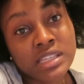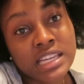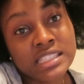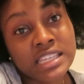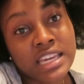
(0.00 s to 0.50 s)
to
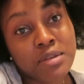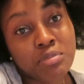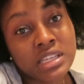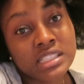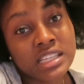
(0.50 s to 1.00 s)
get to
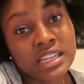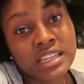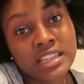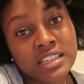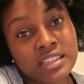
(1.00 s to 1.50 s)
campus
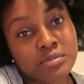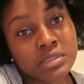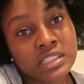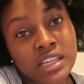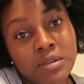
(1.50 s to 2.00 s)
and
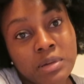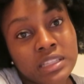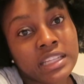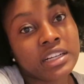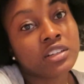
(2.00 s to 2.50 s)
it's not
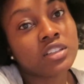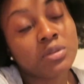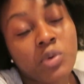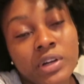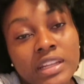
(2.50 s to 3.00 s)
about that early
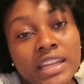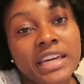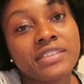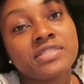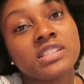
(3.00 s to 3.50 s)
morning
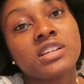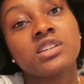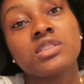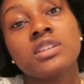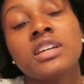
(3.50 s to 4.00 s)
life
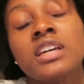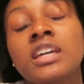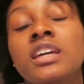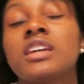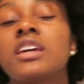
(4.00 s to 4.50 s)
so
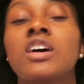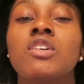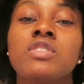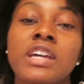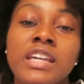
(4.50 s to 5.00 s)
yeah
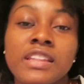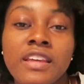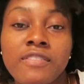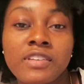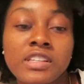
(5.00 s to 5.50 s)
hopefully i can get
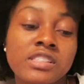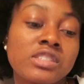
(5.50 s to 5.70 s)
that fixed